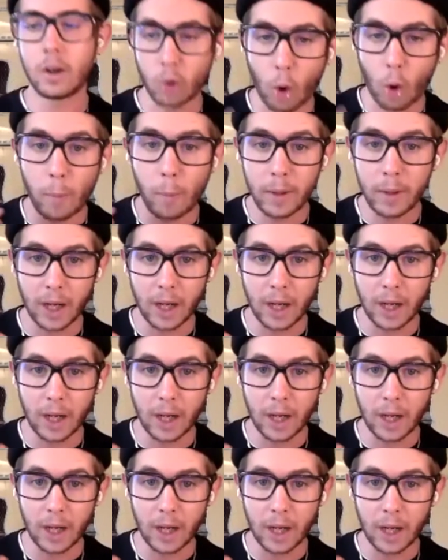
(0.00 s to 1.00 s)
normally out of
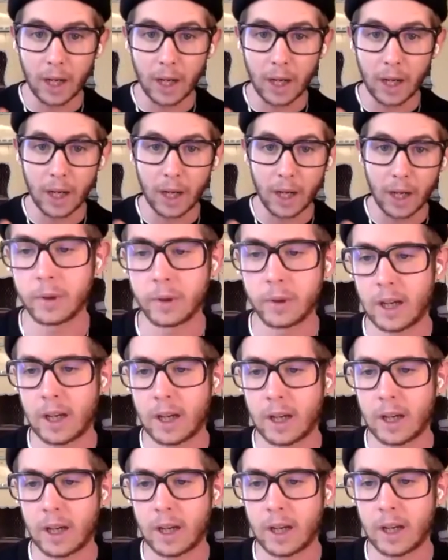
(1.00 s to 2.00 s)
insecurity will say,
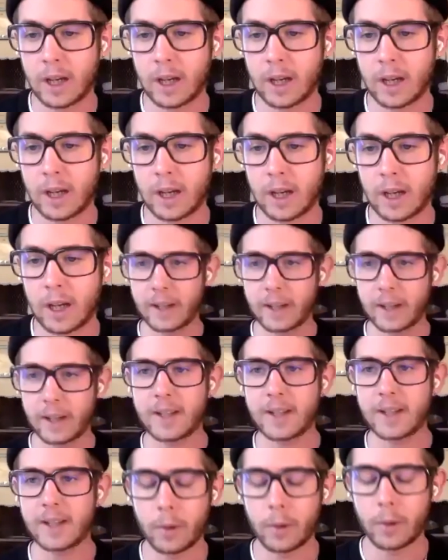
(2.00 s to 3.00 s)
you'll figure this
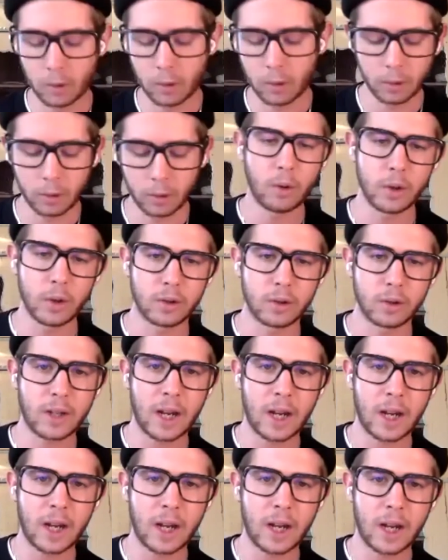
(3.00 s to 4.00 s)
out when you're older, or you'll
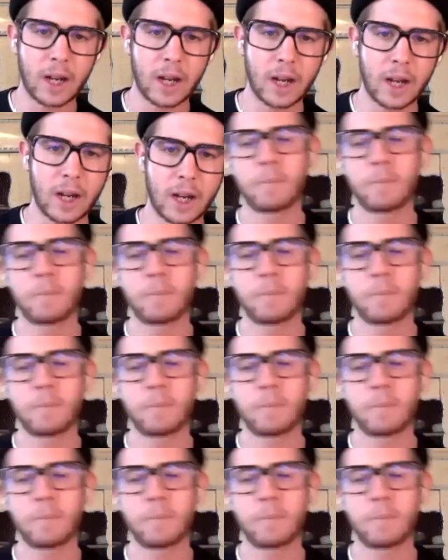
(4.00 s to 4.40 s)
kind of gain